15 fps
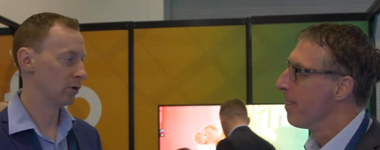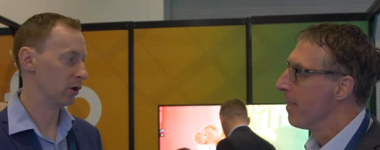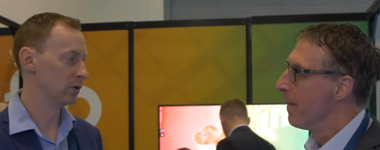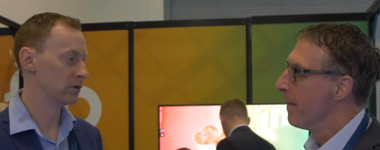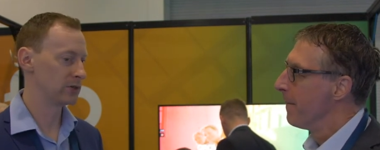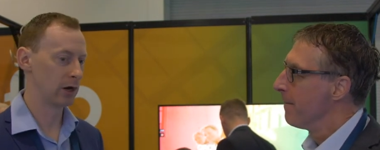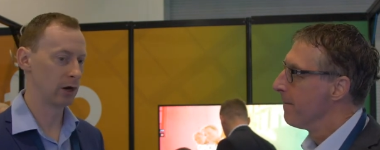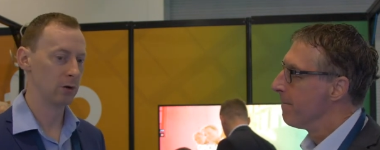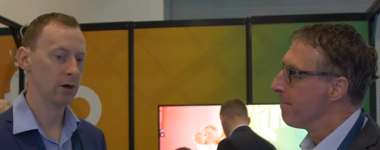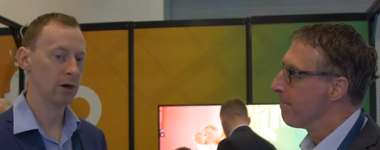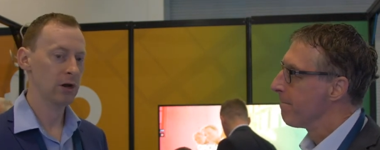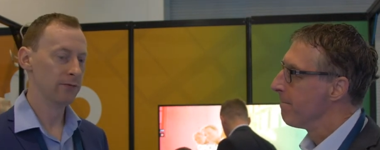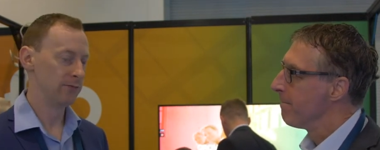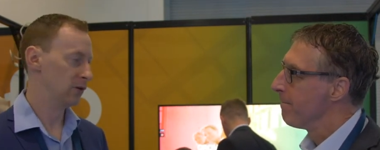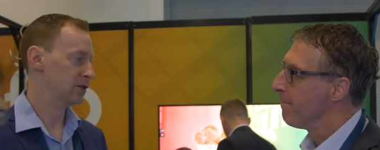Speaker 1: we're also
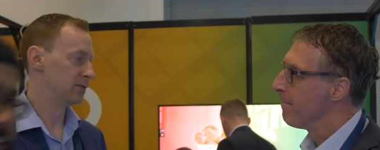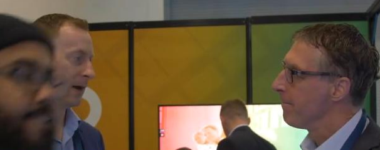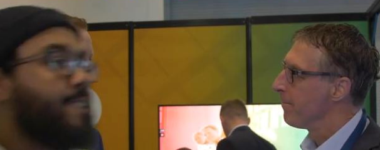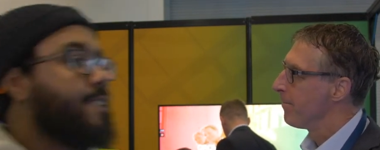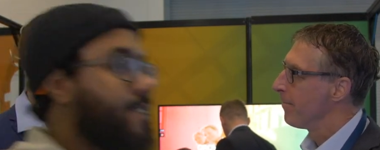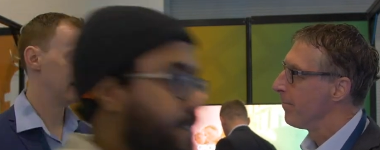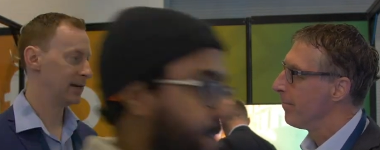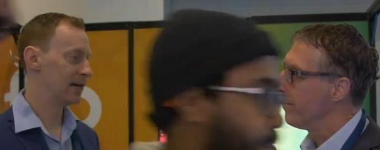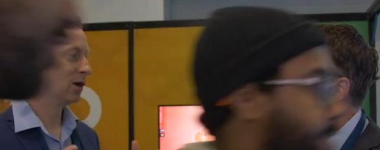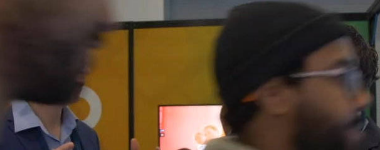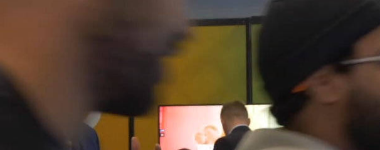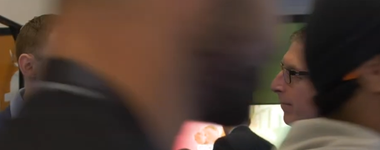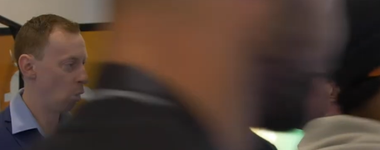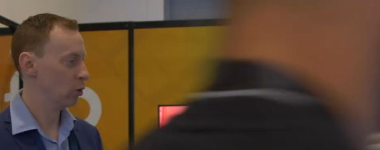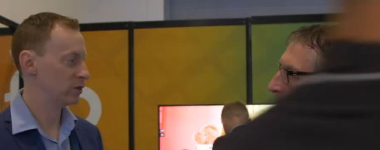fundamentally
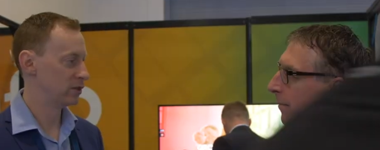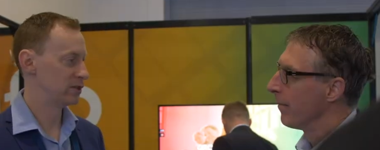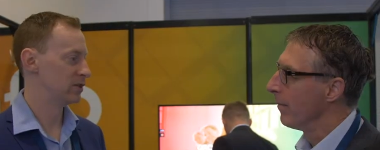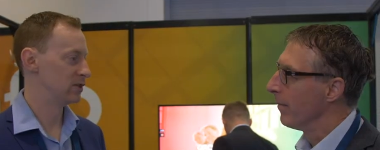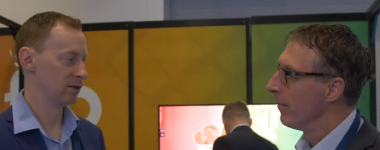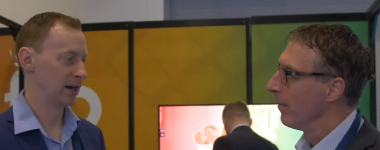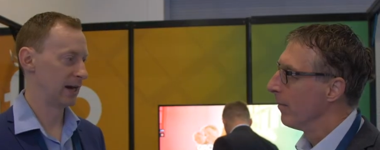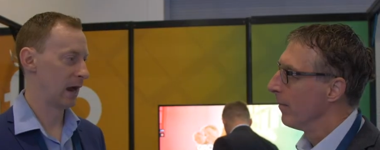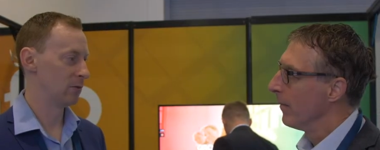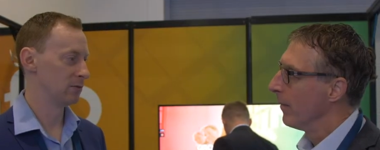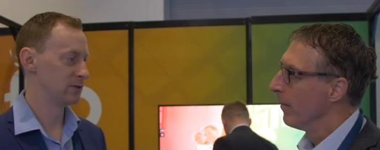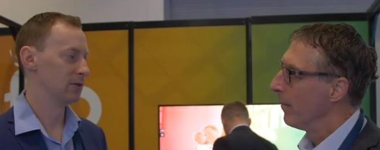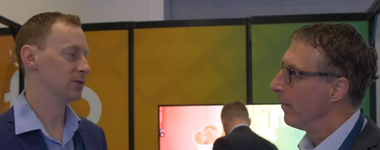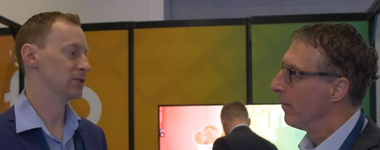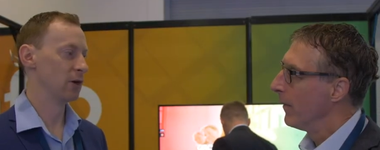auditors and
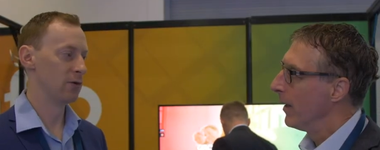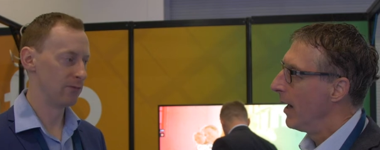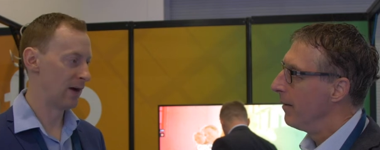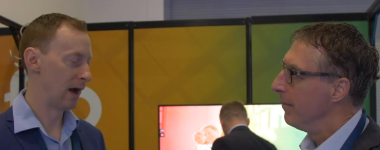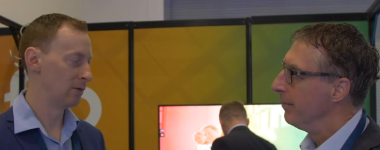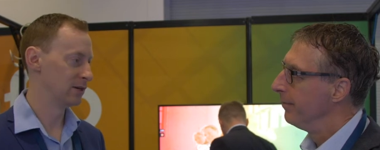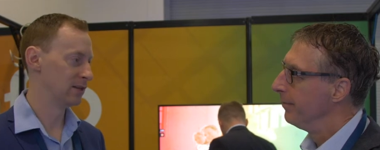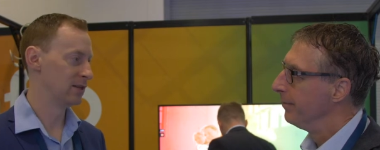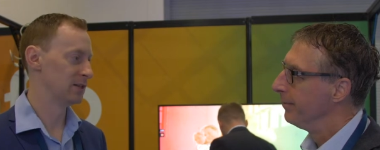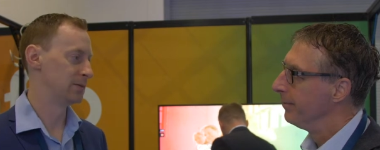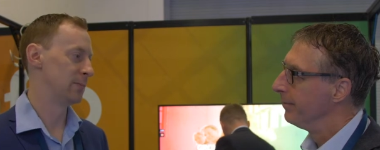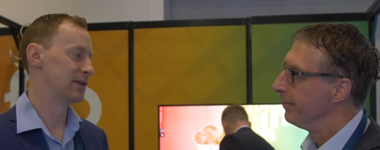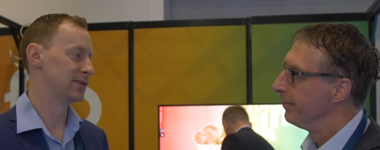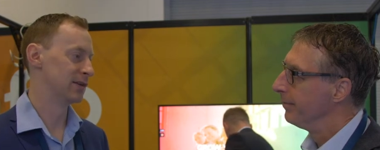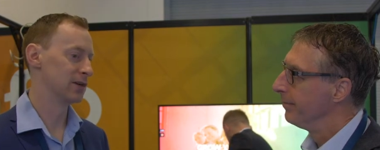accountants who yeah. founded
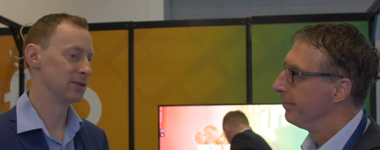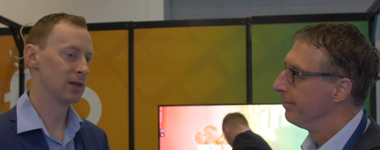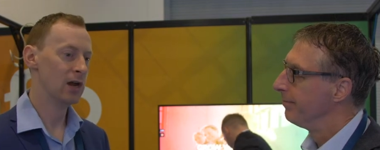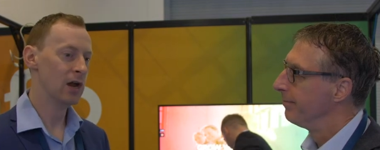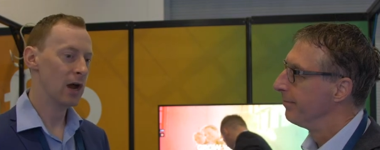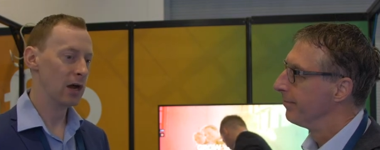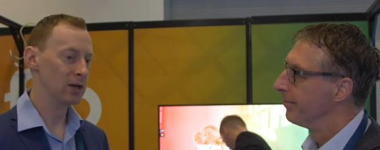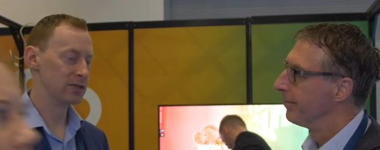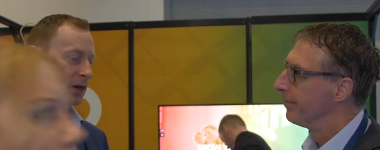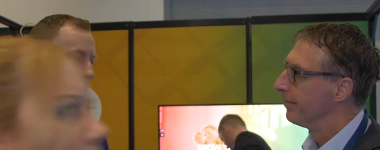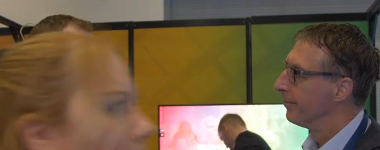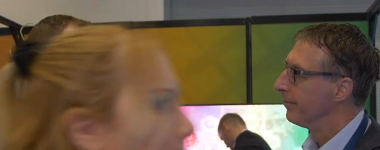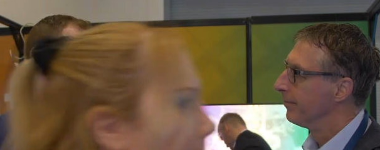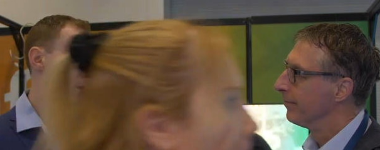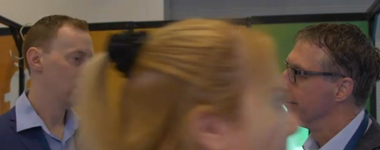this business, and
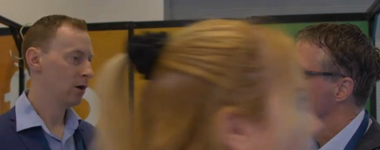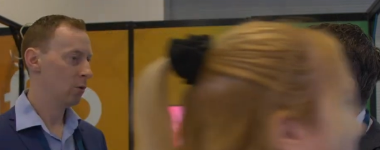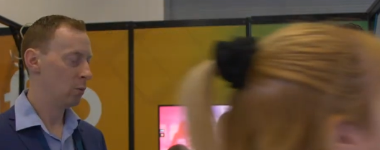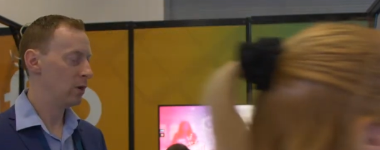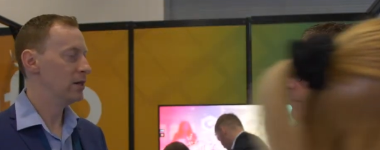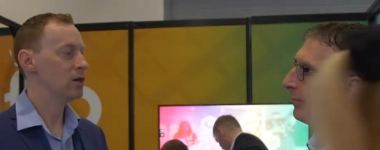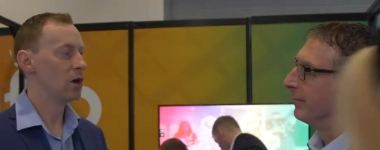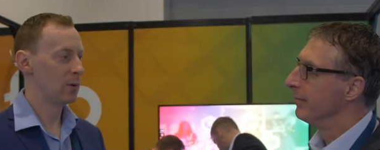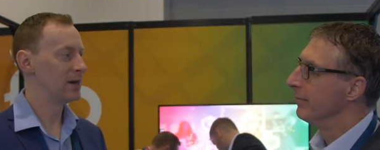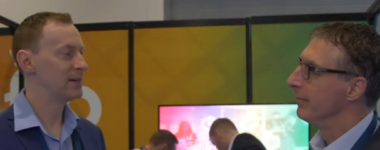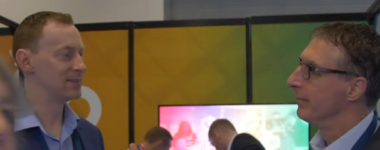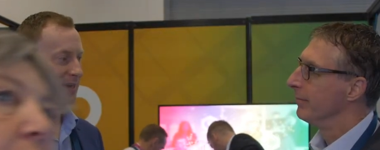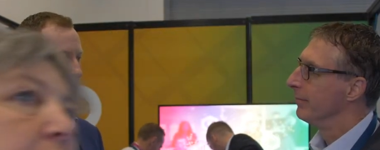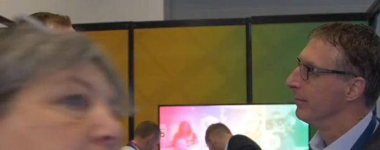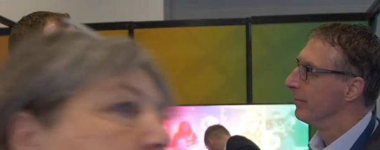so we know
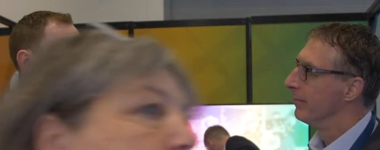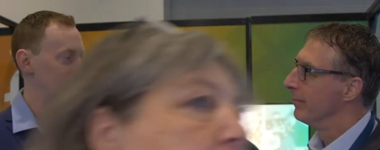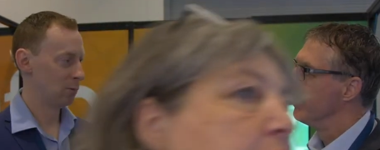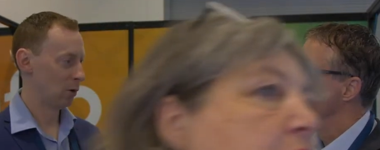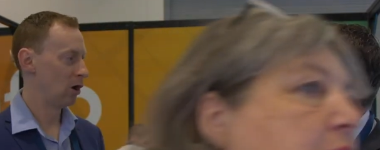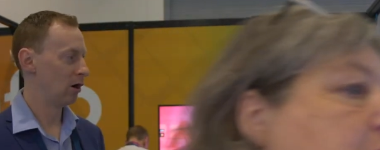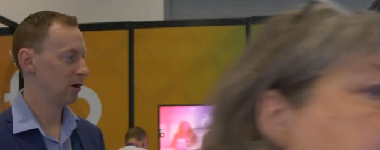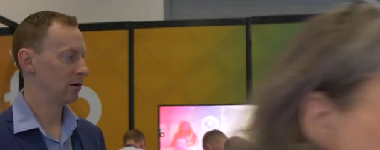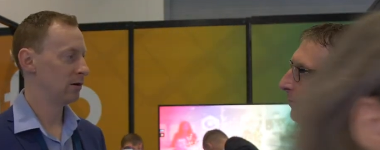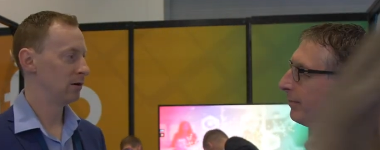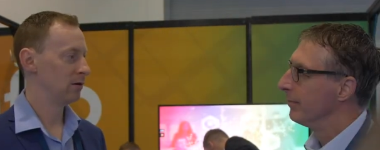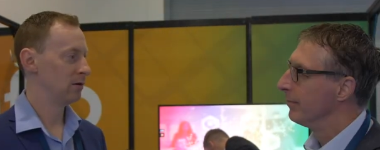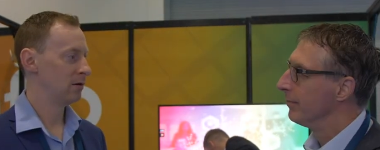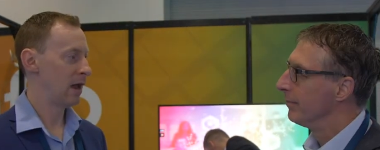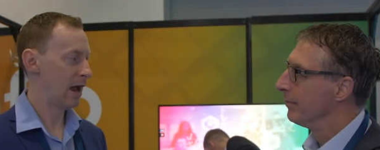exactly what
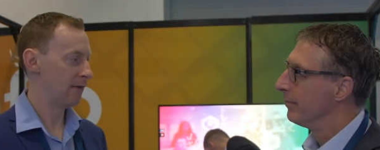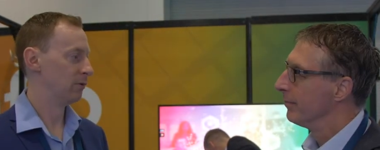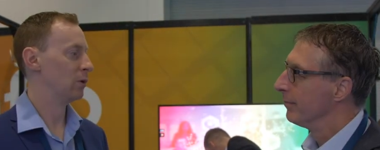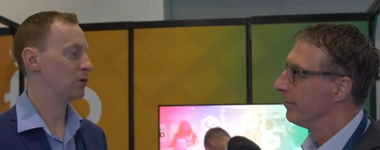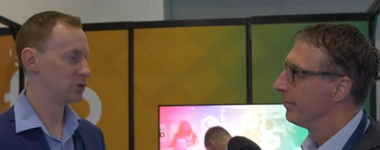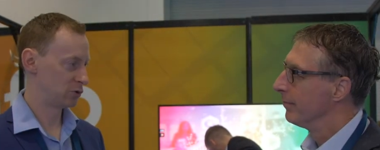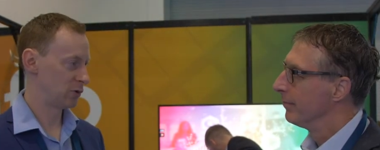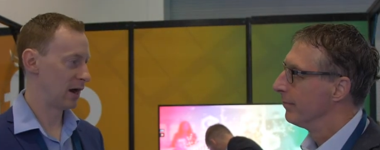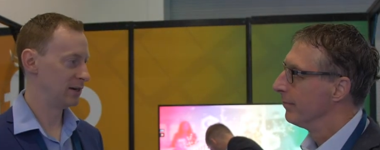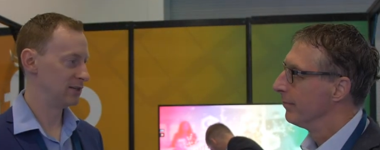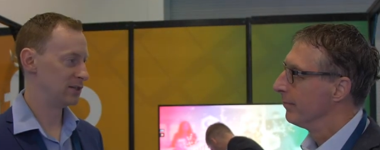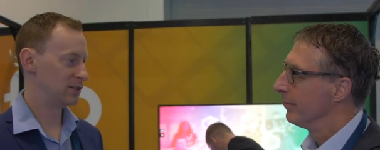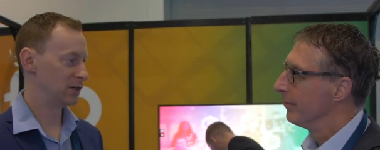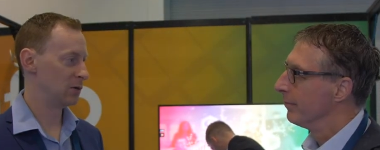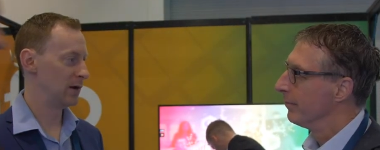everyone's
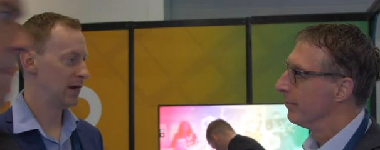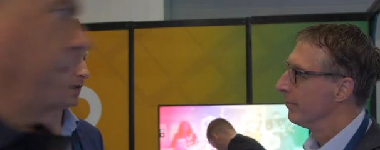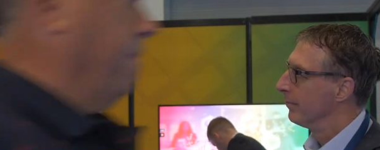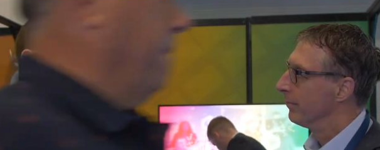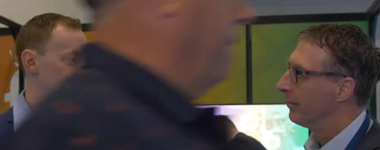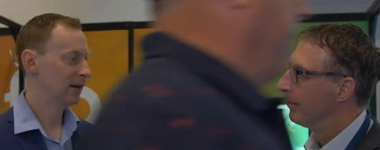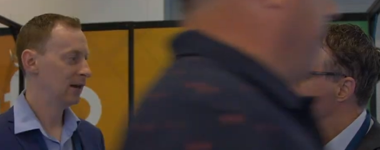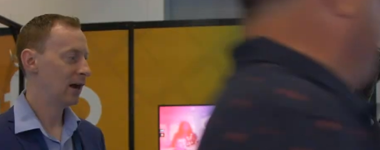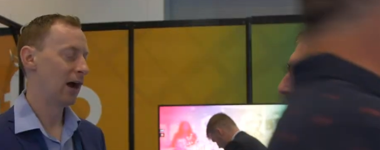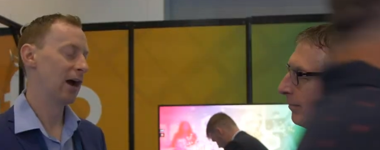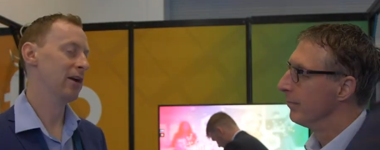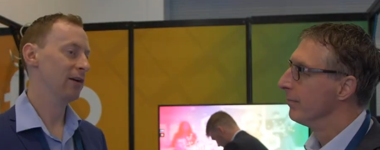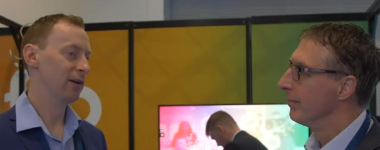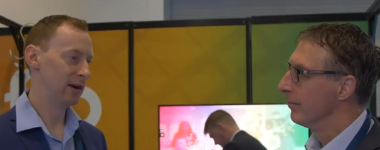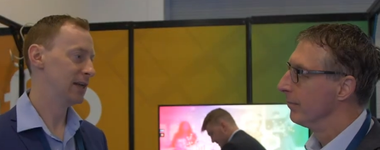trying to do here.
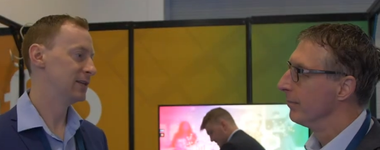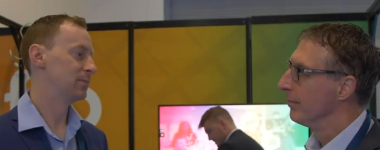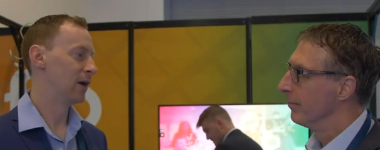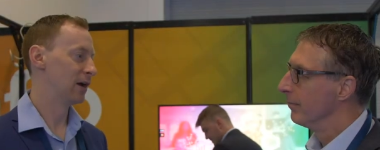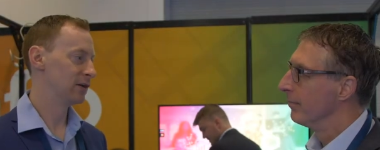And let's be